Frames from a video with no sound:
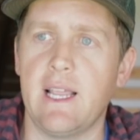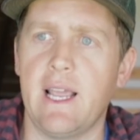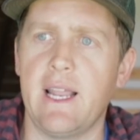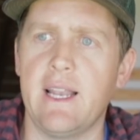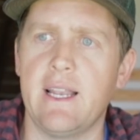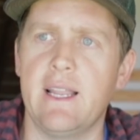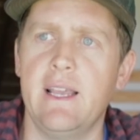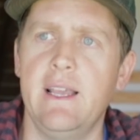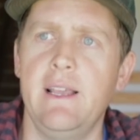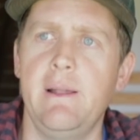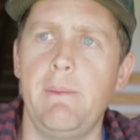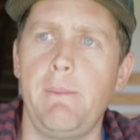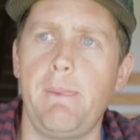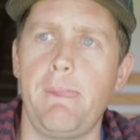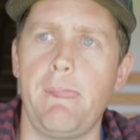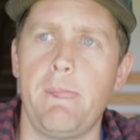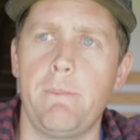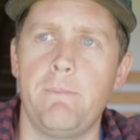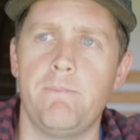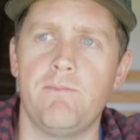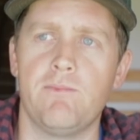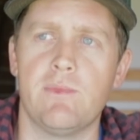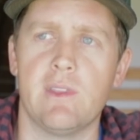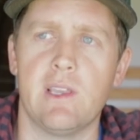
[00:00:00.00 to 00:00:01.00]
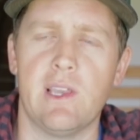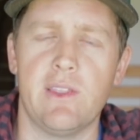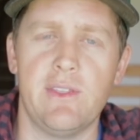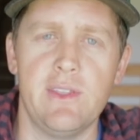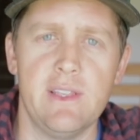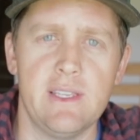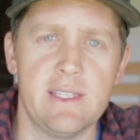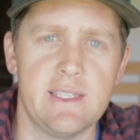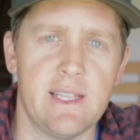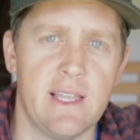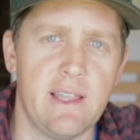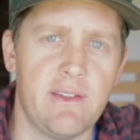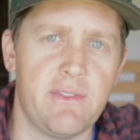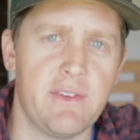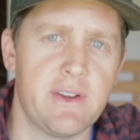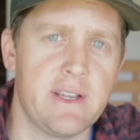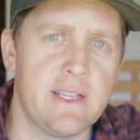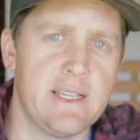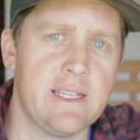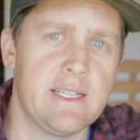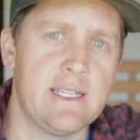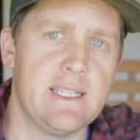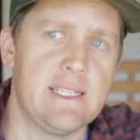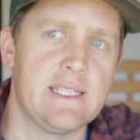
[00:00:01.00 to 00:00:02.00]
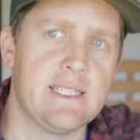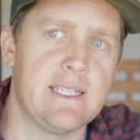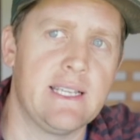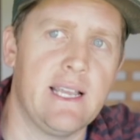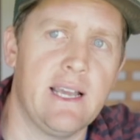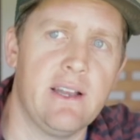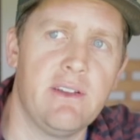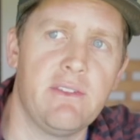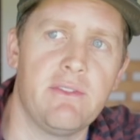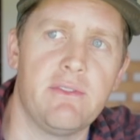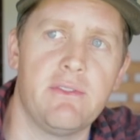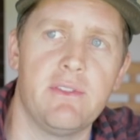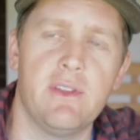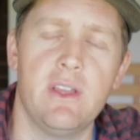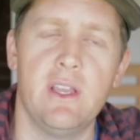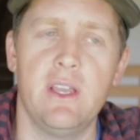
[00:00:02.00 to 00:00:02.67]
and I think South Africa is kind of